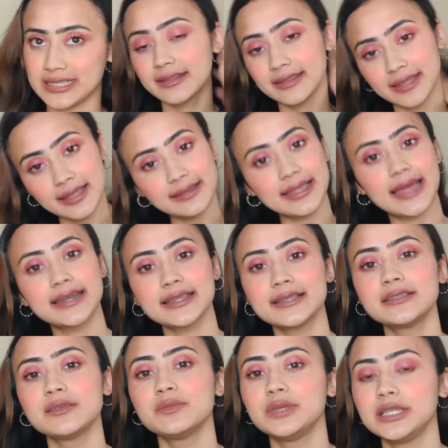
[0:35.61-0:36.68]
I think that
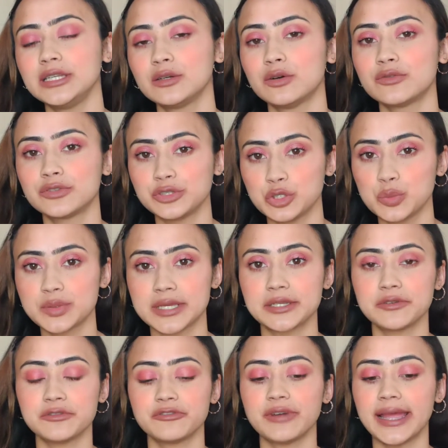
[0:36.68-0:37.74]
is the meaning of dupes, that
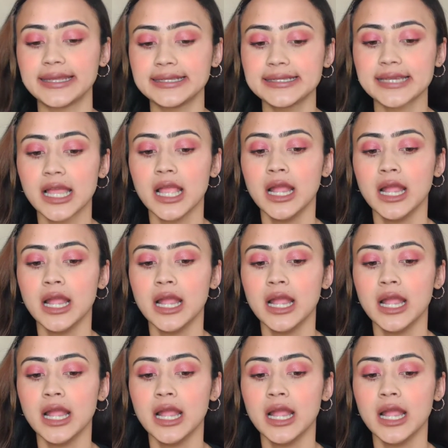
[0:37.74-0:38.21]
you find